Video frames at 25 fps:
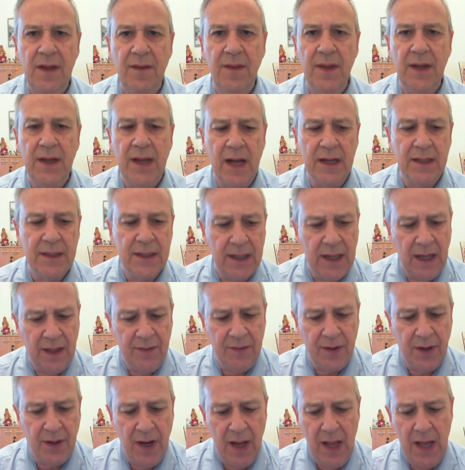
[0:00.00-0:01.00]
They got
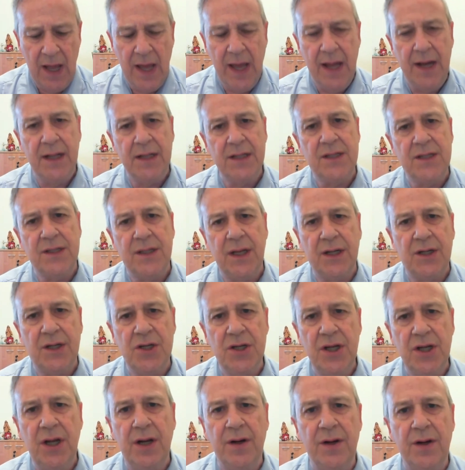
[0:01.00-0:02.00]
together, and in
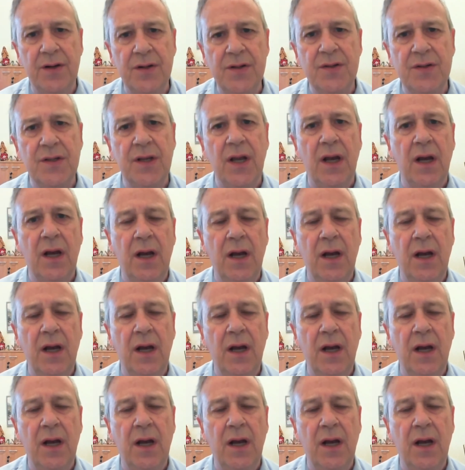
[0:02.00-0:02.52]
6 years,